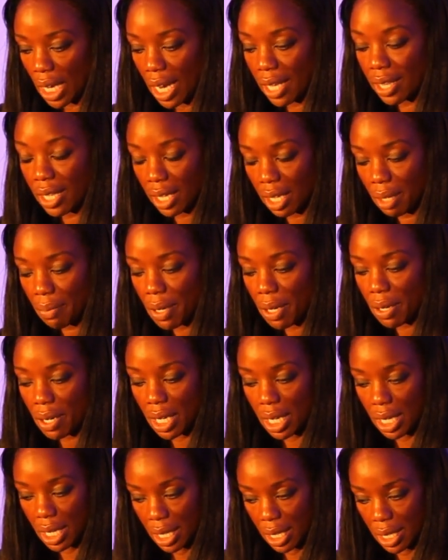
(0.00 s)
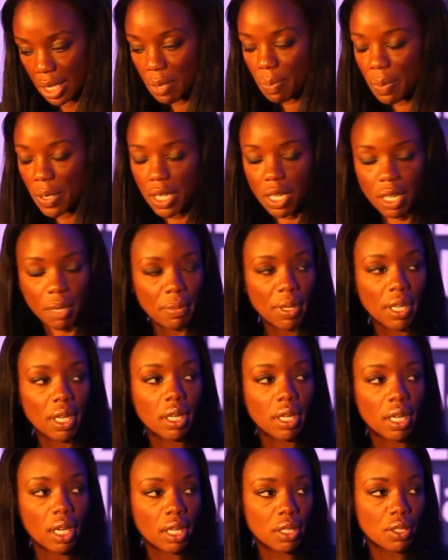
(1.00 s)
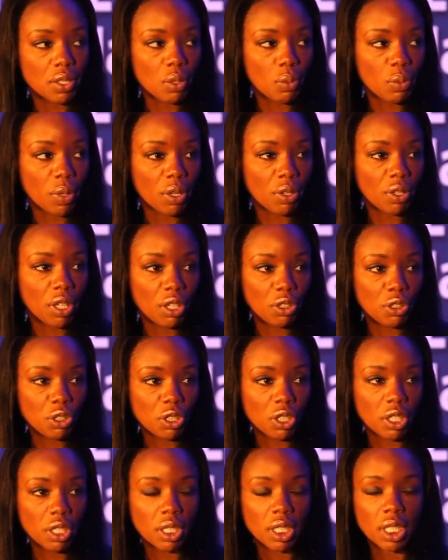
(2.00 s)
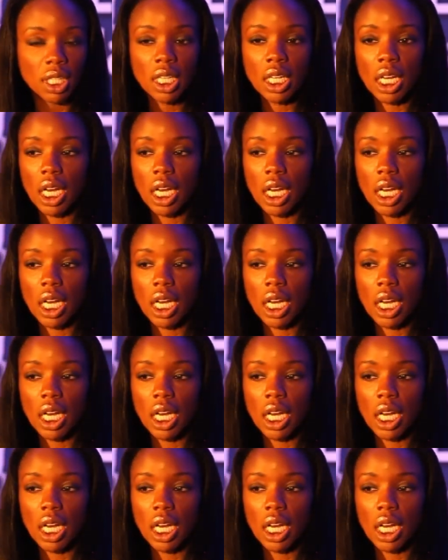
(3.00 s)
I think America is becoming an ACE-aware nation.